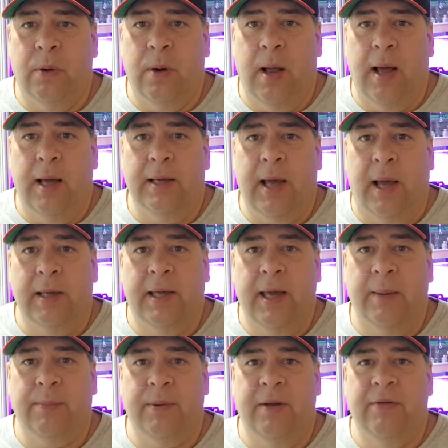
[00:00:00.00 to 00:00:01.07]
I
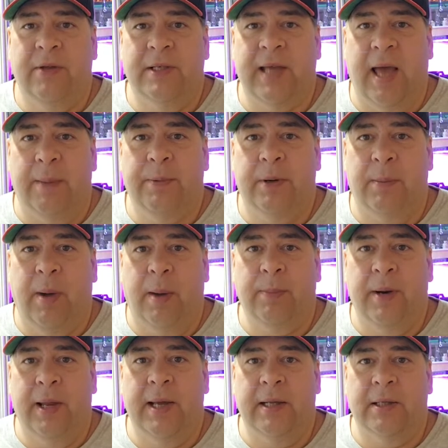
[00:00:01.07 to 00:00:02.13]
can't believe this happened to my
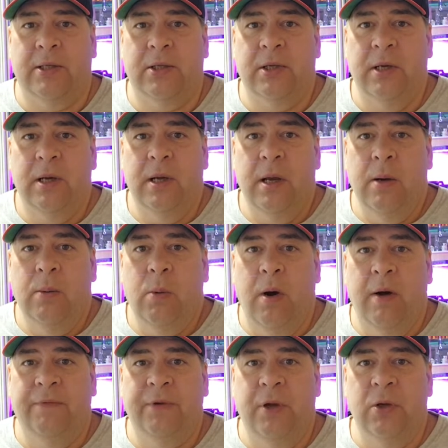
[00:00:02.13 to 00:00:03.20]
plants.
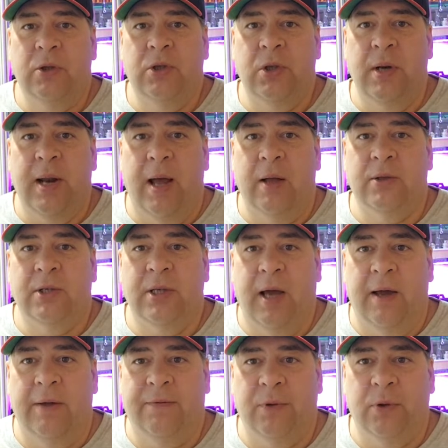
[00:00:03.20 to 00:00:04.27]
Well, if you stood
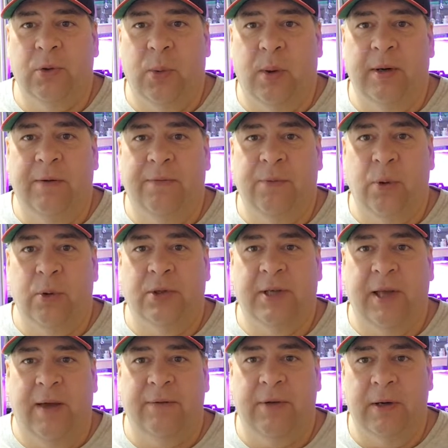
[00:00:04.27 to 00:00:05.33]
outside for
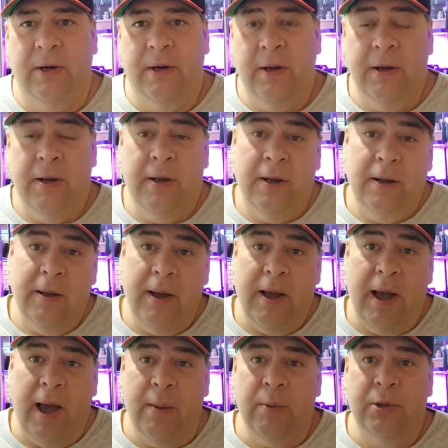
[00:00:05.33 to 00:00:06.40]
24/7,
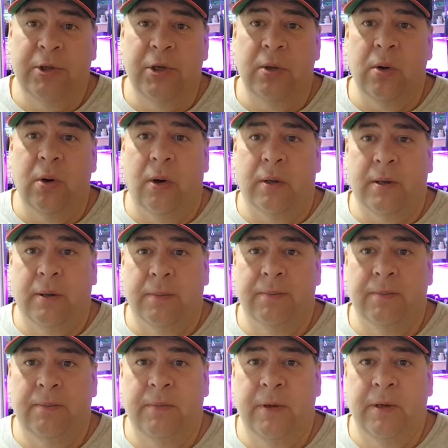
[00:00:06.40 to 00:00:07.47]
how would you look?
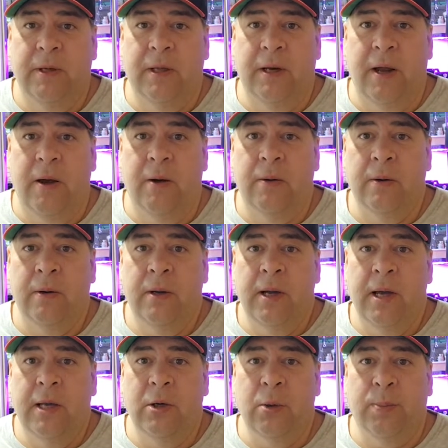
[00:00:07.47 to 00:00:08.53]

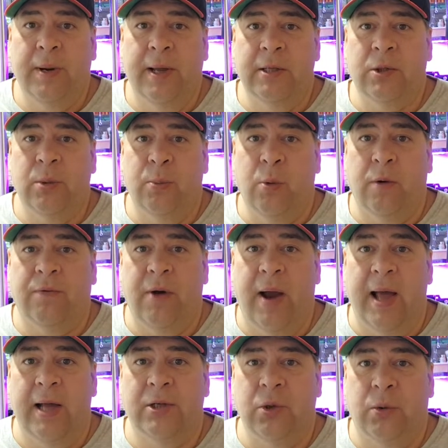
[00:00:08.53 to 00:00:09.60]
And your plants are more
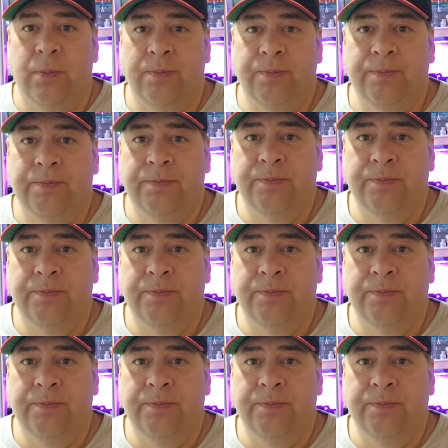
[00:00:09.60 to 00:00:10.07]
fragile.